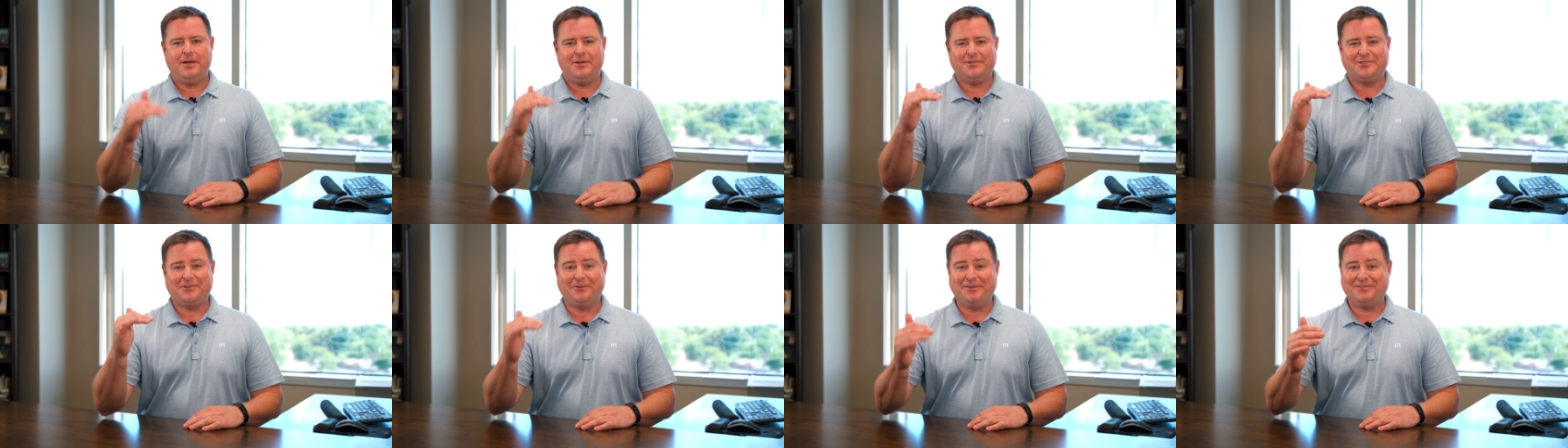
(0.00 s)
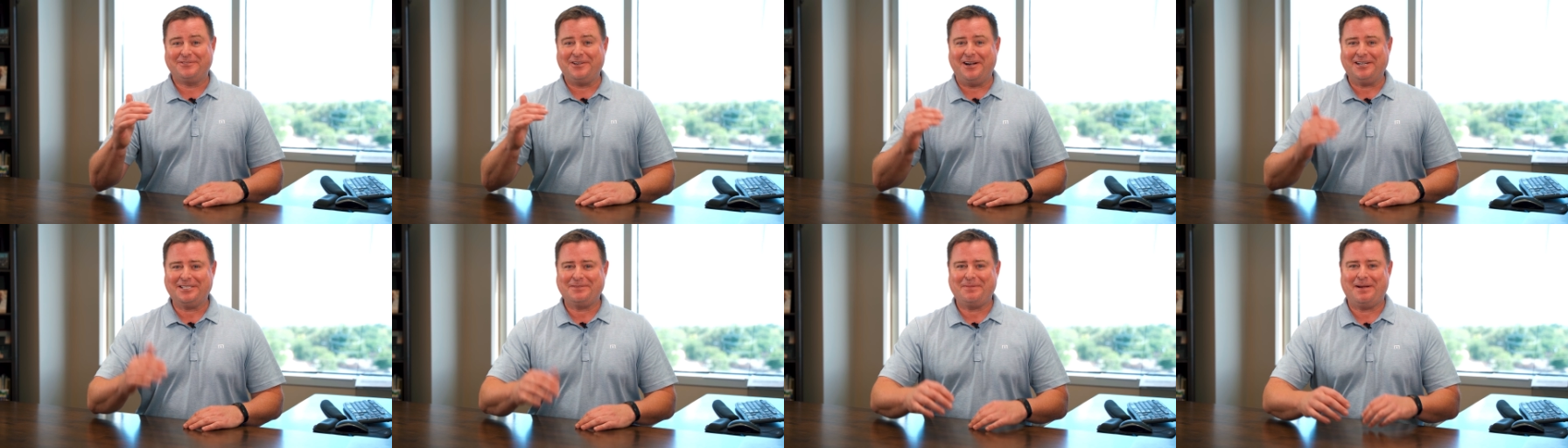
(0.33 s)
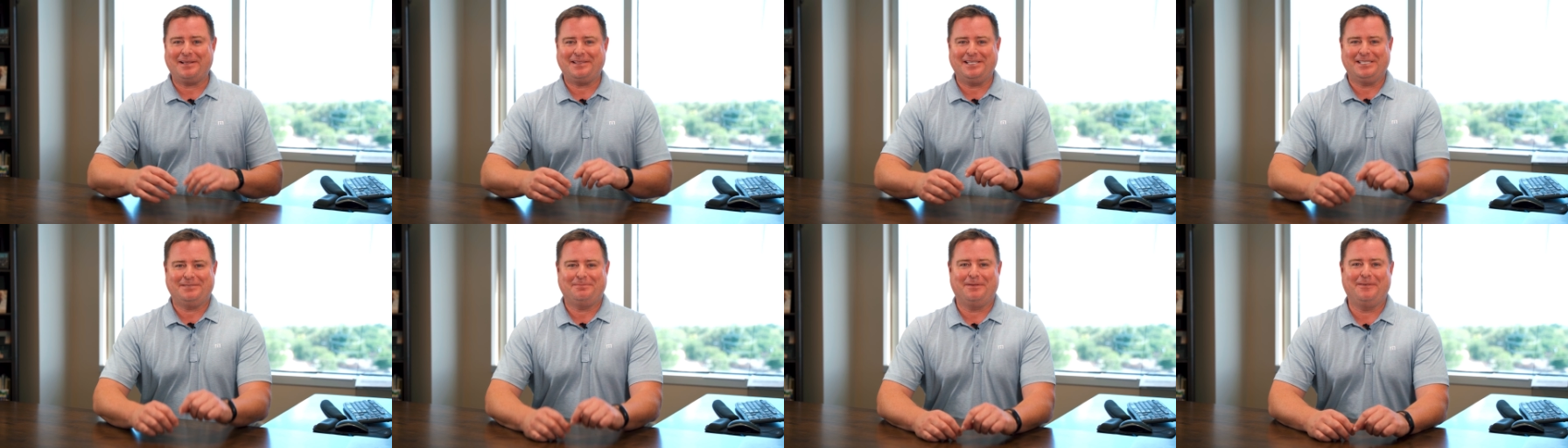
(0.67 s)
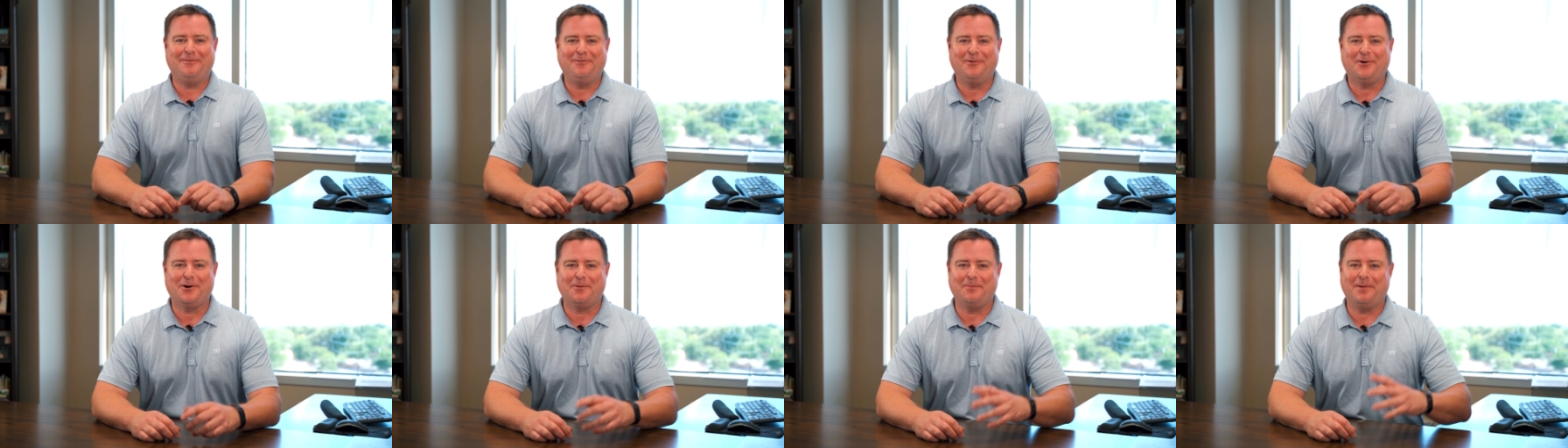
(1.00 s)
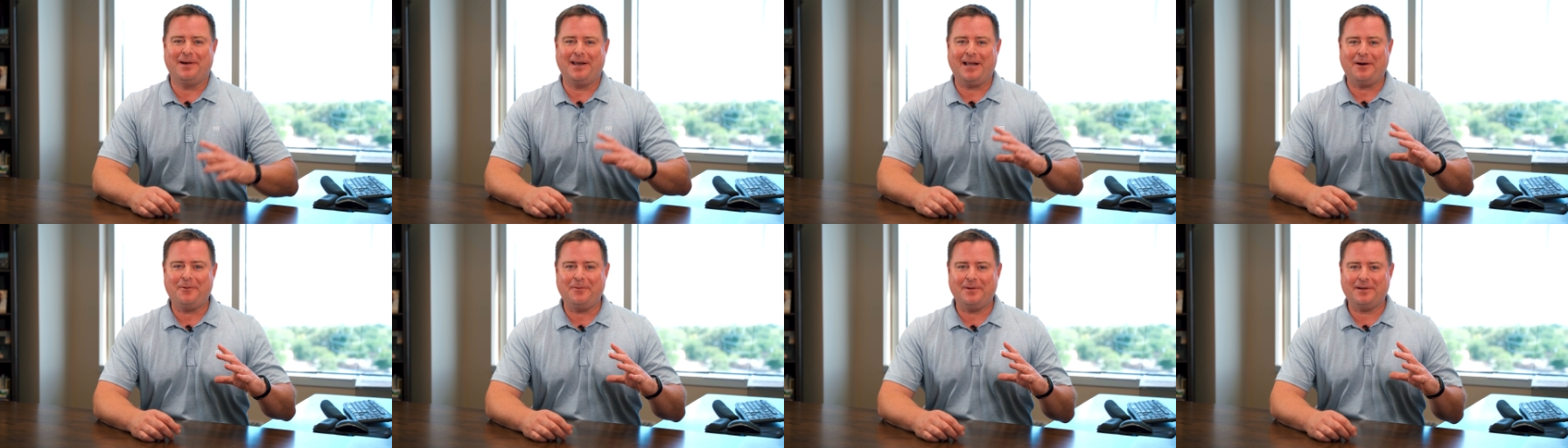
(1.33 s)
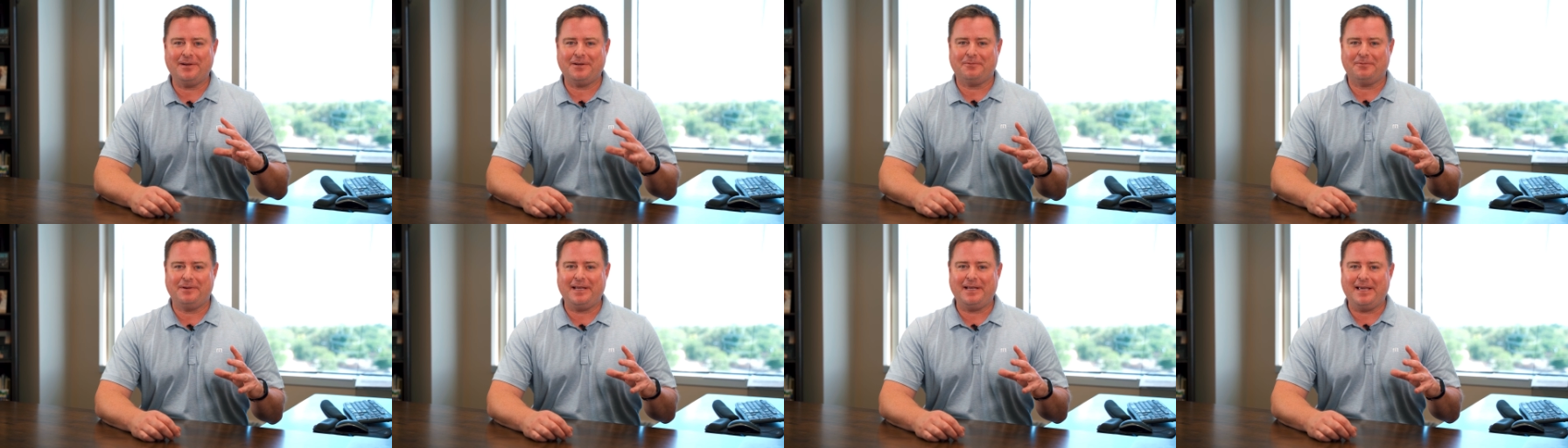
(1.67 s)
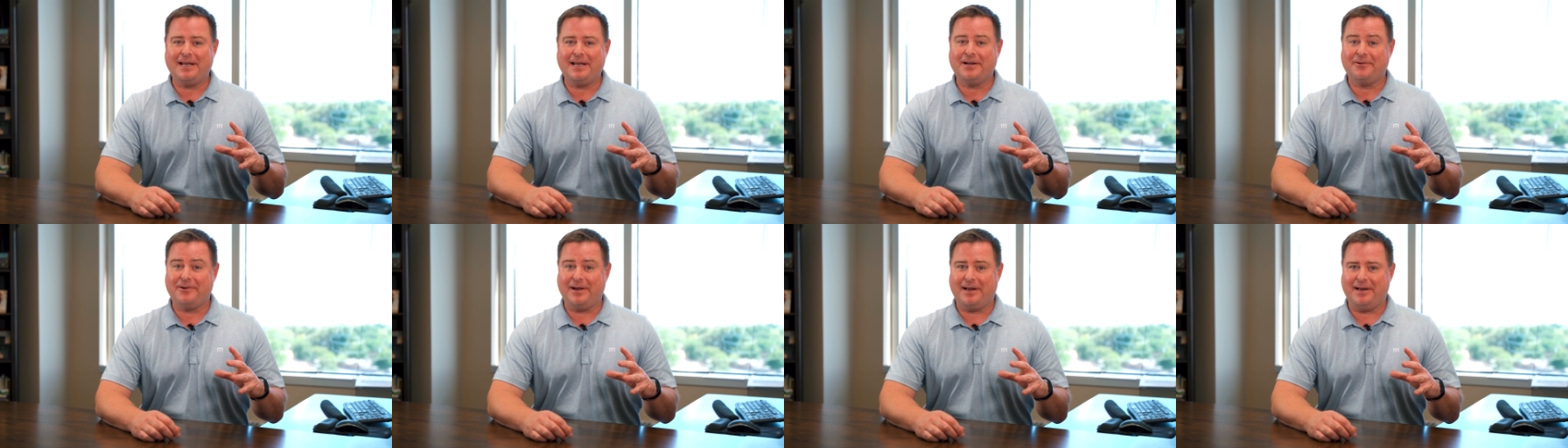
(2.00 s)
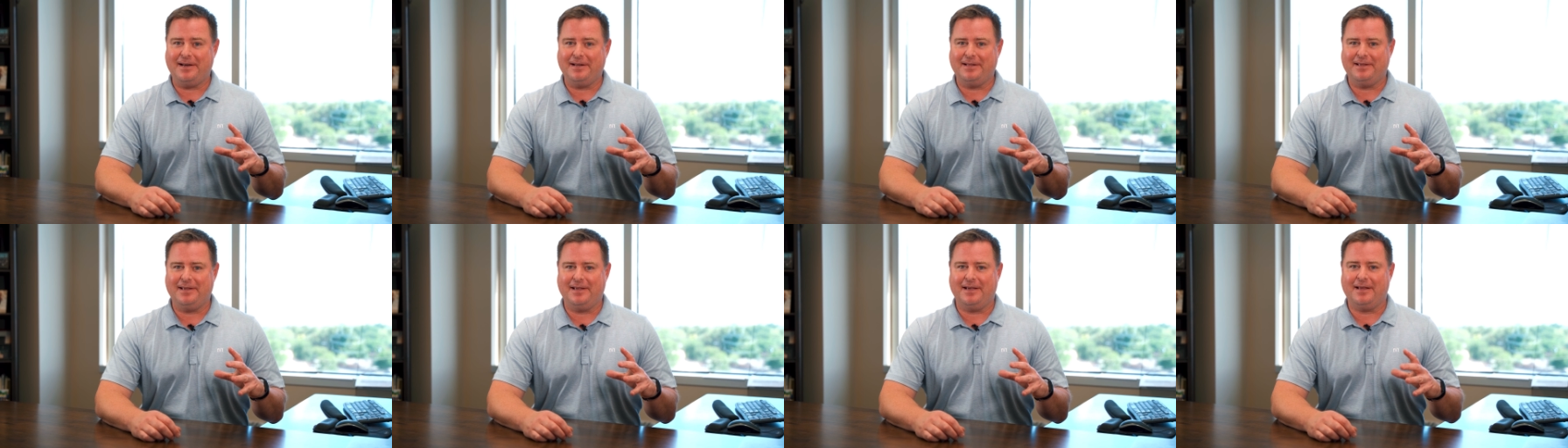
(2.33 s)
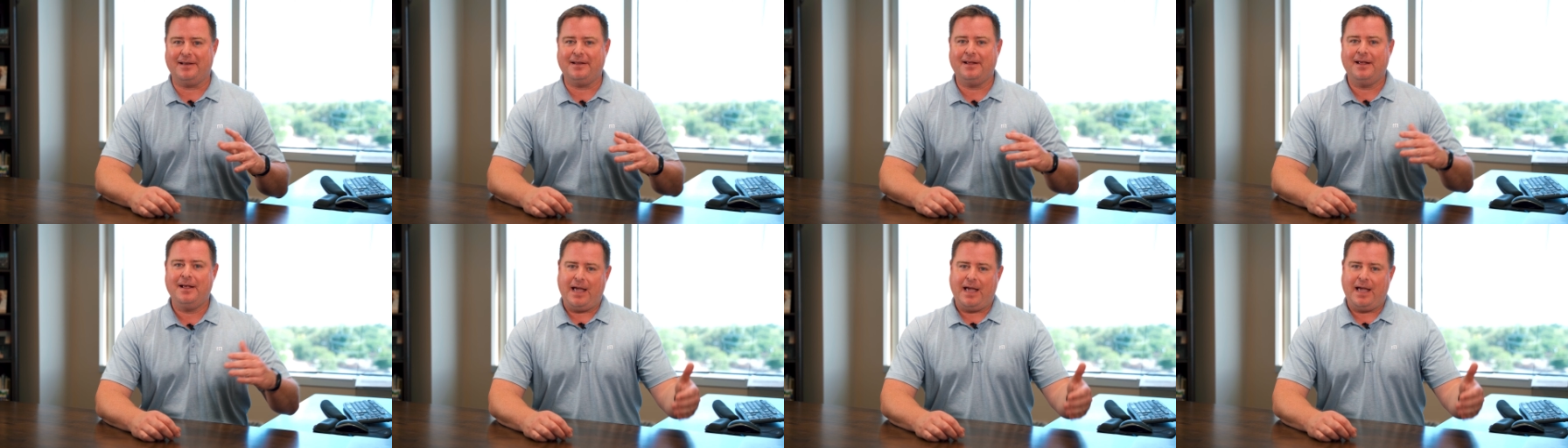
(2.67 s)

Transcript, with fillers: So we've talked about this before, but I want to reiterate it again.